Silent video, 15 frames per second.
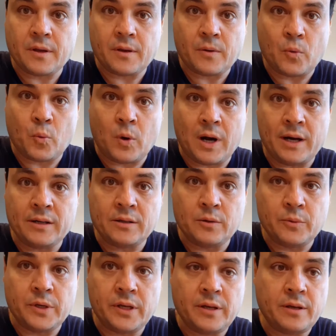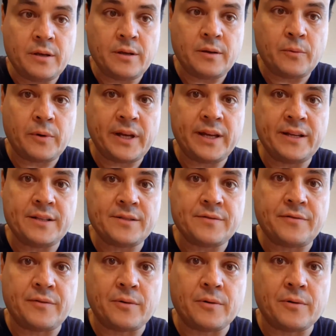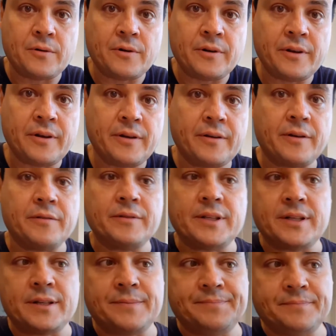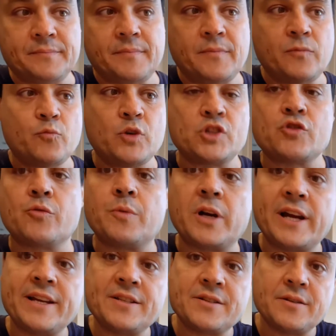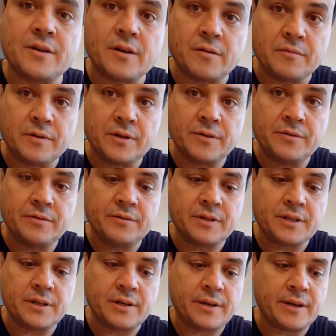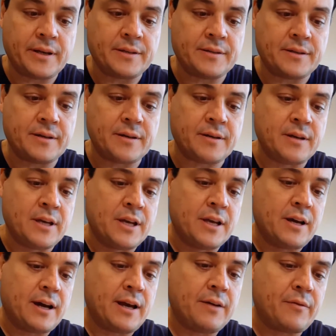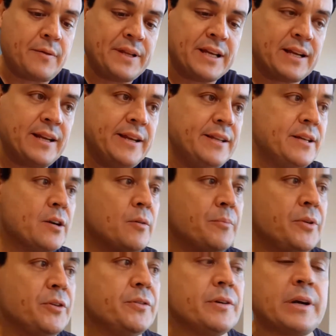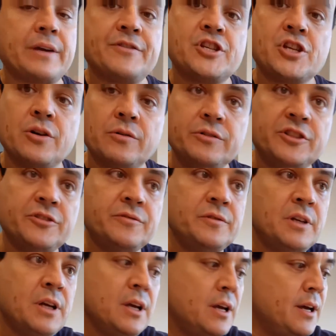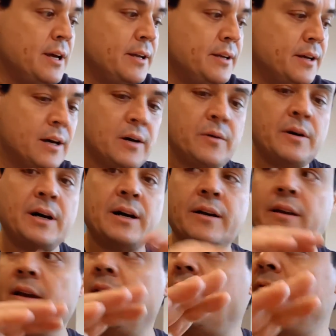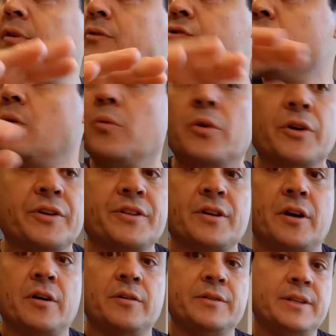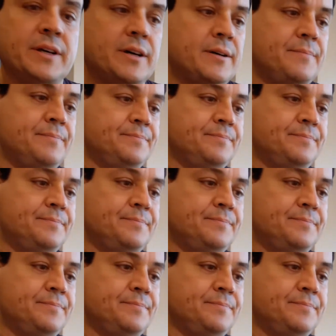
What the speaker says: while we wait for the virtual bride to conclude, and I have already cleaned the computer I showed you, and now I have also worked on the